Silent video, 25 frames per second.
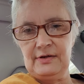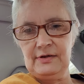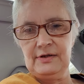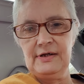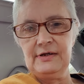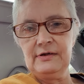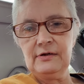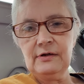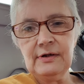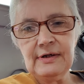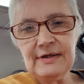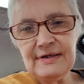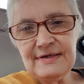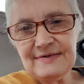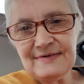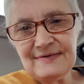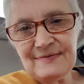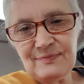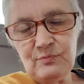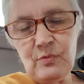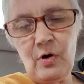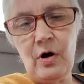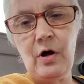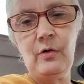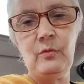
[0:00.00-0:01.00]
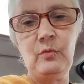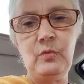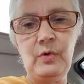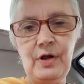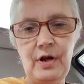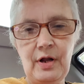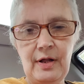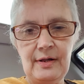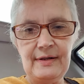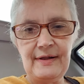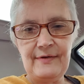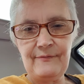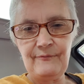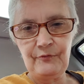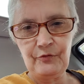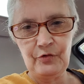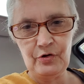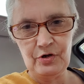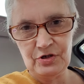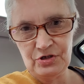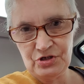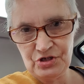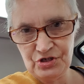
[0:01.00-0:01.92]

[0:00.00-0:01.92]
Little is when I left her,